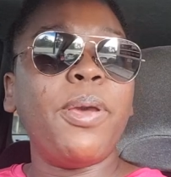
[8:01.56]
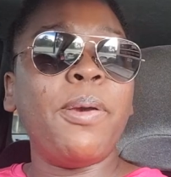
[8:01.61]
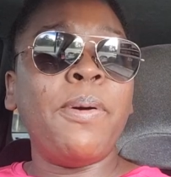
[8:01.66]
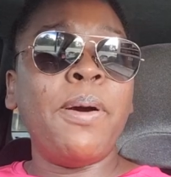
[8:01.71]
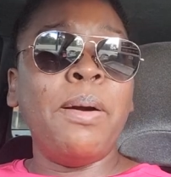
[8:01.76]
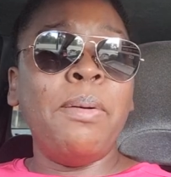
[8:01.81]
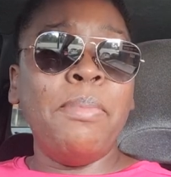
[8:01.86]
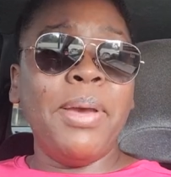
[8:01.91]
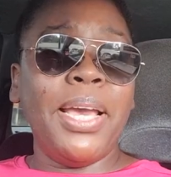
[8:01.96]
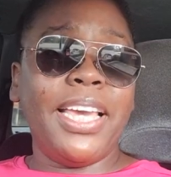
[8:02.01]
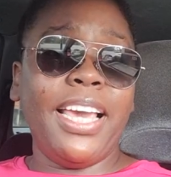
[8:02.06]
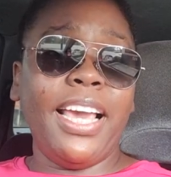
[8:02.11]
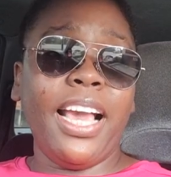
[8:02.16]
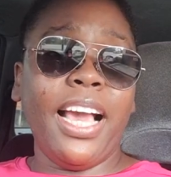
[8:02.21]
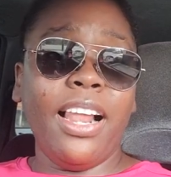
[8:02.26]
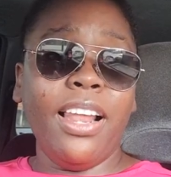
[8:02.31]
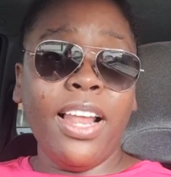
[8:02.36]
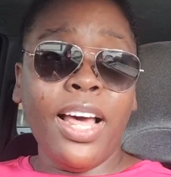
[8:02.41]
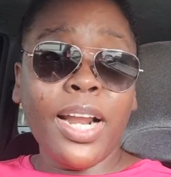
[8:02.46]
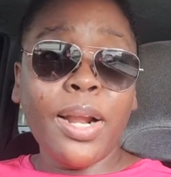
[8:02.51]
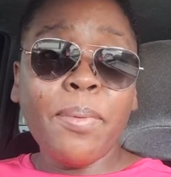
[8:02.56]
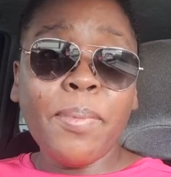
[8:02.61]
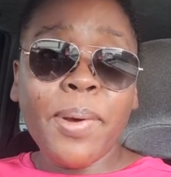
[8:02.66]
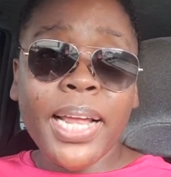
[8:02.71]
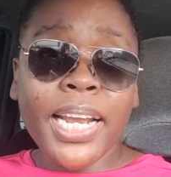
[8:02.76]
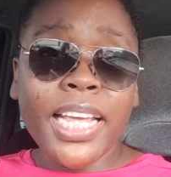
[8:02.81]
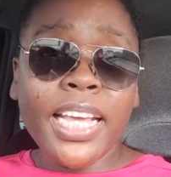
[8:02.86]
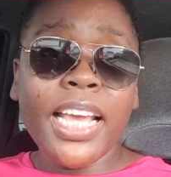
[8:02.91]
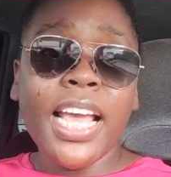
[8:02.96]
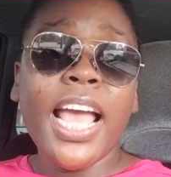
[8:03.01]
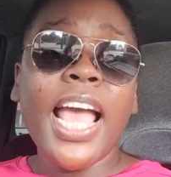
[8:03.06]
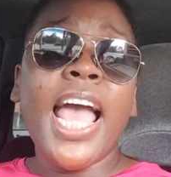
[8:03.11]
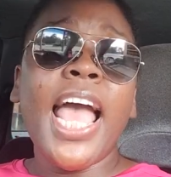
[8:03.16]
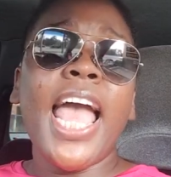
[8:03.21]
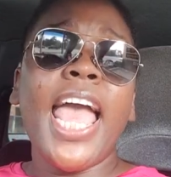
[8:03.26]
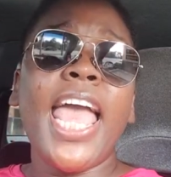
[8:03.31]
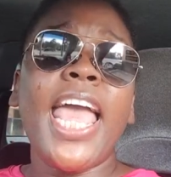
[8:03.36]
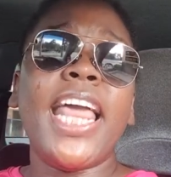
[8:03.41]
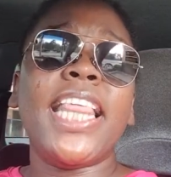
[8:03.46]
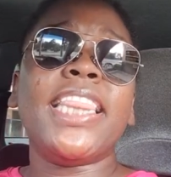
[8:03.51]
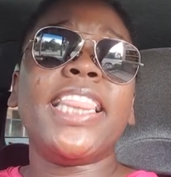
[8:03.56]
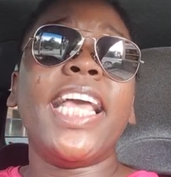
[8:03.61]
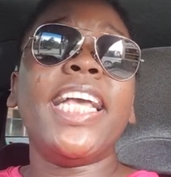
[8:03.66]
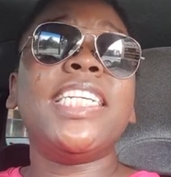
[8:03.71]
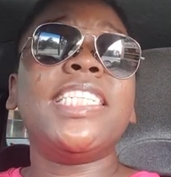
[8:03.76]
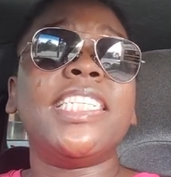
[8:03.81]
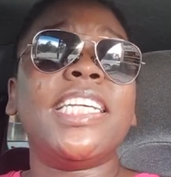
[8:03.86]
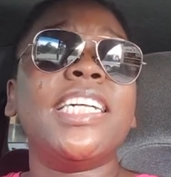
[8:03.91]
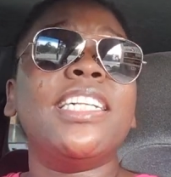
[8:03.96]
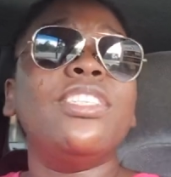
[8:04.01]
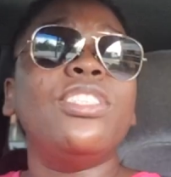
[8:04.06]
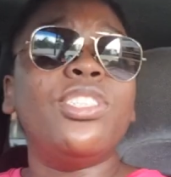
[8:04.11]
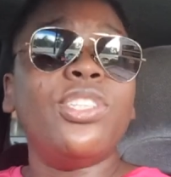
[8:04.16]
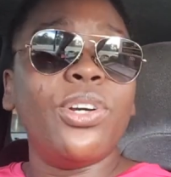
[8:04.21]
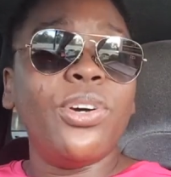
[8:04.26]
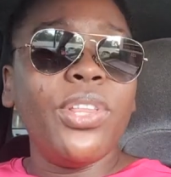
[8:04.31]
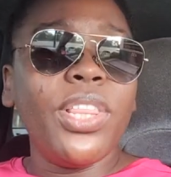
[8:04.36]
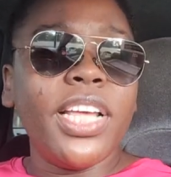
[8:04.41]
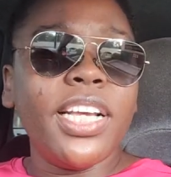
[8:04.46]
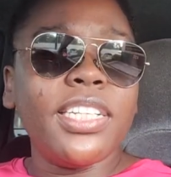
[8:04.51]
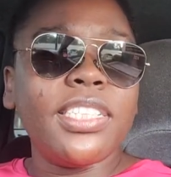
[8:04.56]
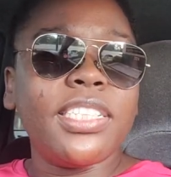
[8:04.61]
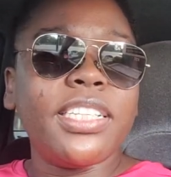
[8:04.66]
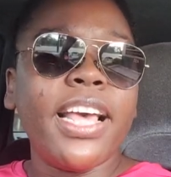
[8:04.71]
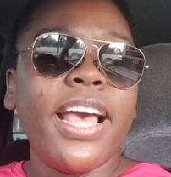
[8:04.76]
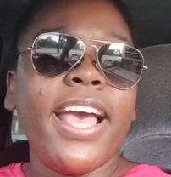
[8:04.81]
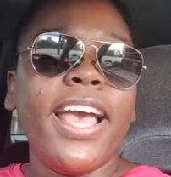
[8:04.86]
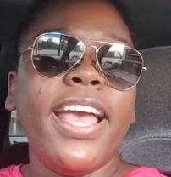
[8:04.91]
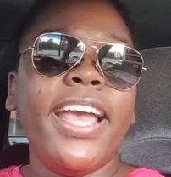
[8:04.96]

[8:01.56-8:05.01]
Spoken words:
people making a lot of money and they still do this.